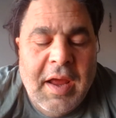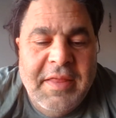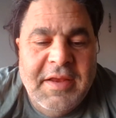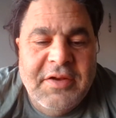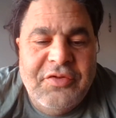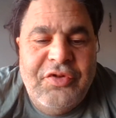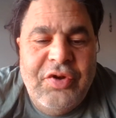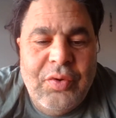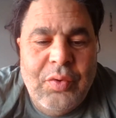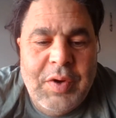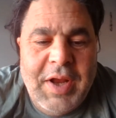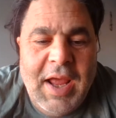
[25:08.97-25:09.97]
then
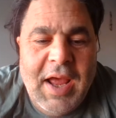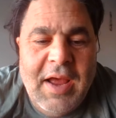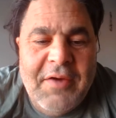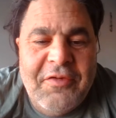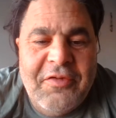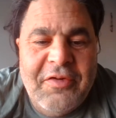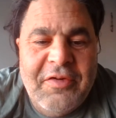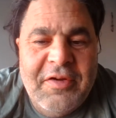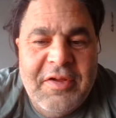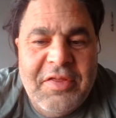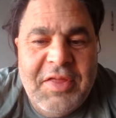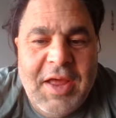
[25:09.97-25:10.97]

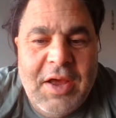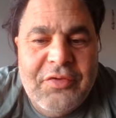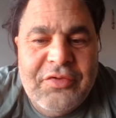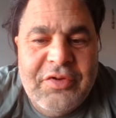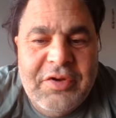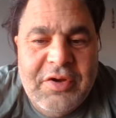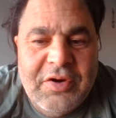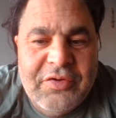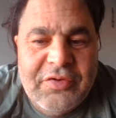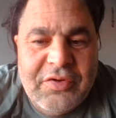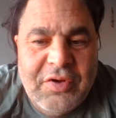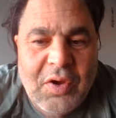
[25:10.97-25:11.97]
2,500
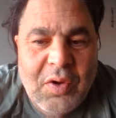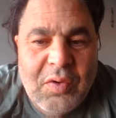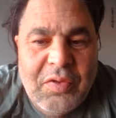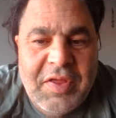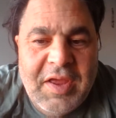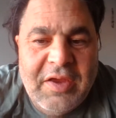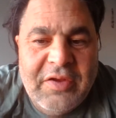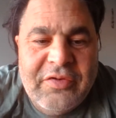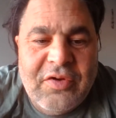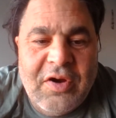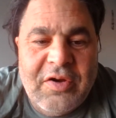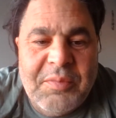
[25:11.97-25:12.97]
years ago, things
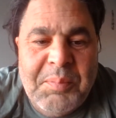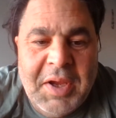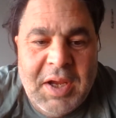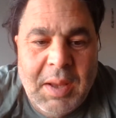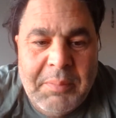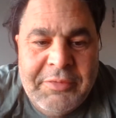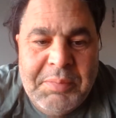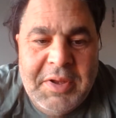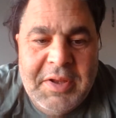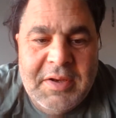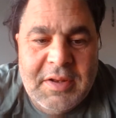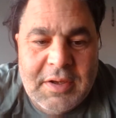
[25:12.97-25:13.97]
start to pick up
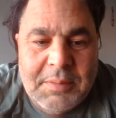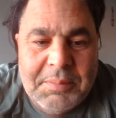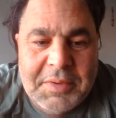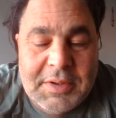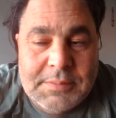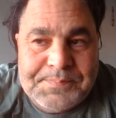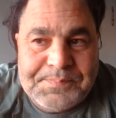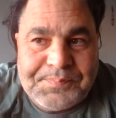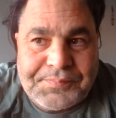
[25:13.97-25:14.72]
speed a little bit.